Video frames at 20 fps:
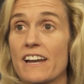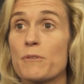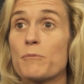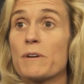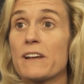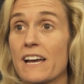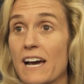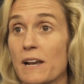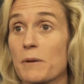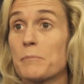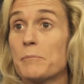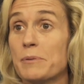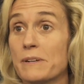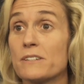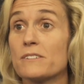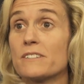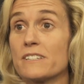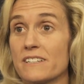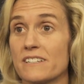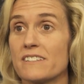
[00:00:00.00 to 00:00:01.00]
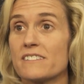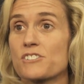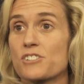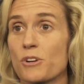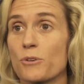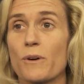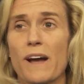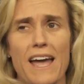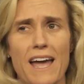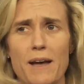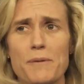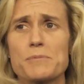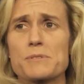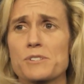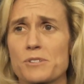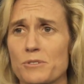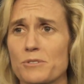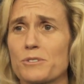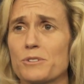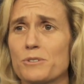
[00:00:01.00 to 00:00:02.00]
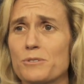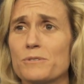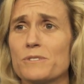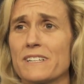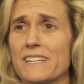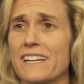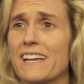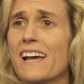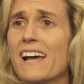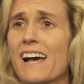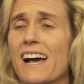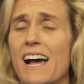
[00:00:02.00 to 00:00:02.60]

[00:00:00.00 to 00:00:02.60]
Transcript: and we got to build it. So absolutely.